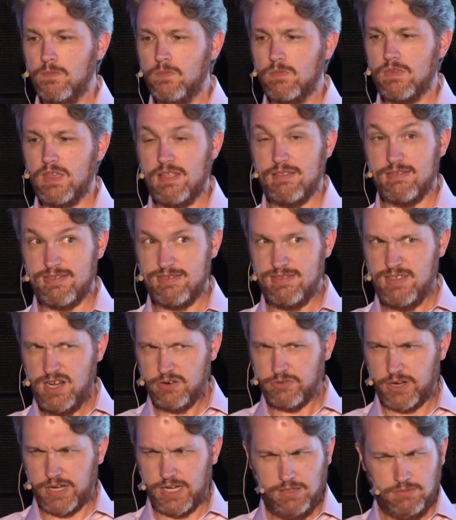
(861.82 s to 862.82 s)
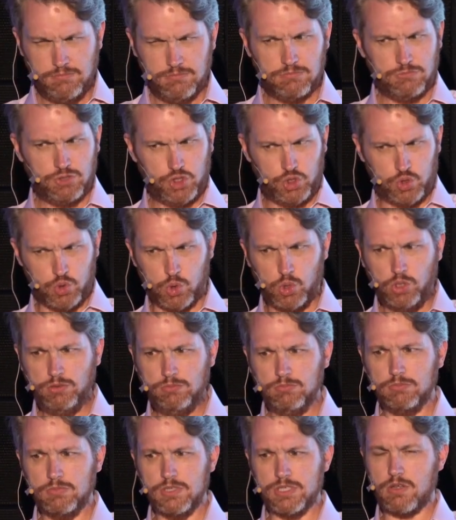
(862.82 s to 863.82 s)
In theory, sure,
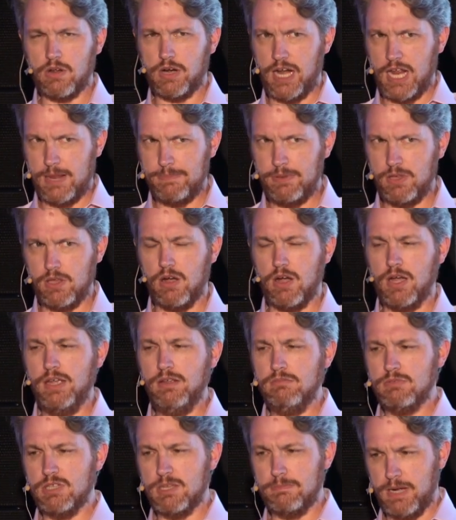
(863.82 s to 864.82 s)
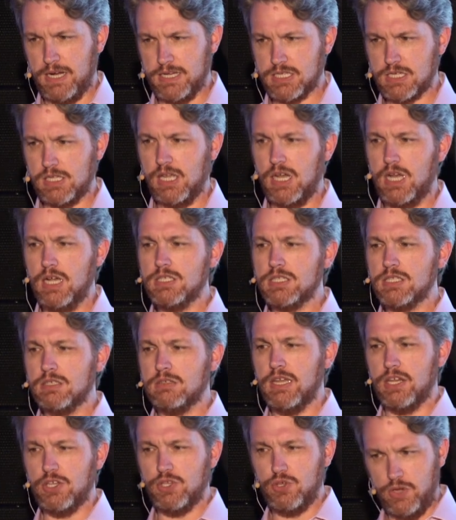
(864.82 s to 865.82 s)
it's got an API with a base class
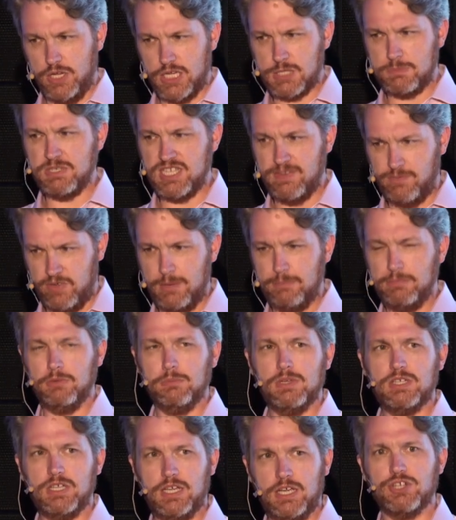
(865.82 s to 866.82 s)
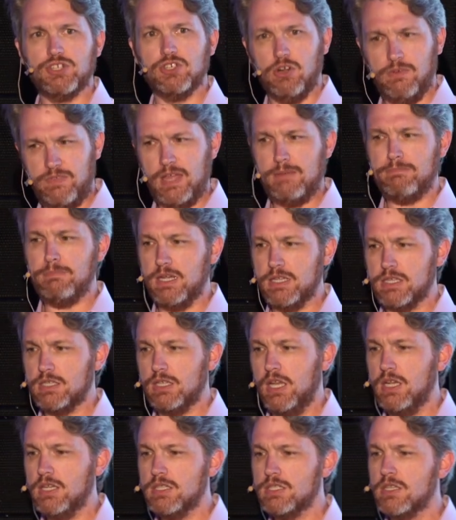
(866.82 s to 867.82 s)
and a Unix specific implementation of that base
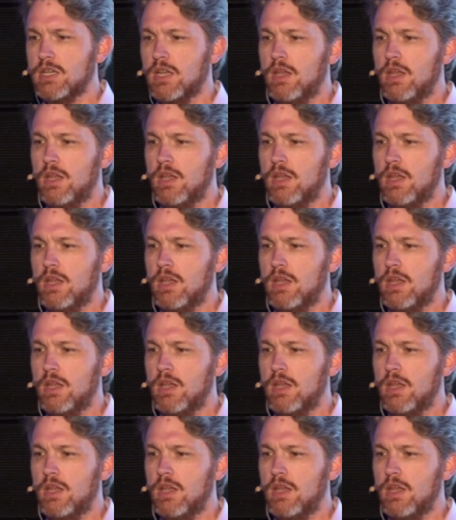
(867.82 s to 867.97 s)
class,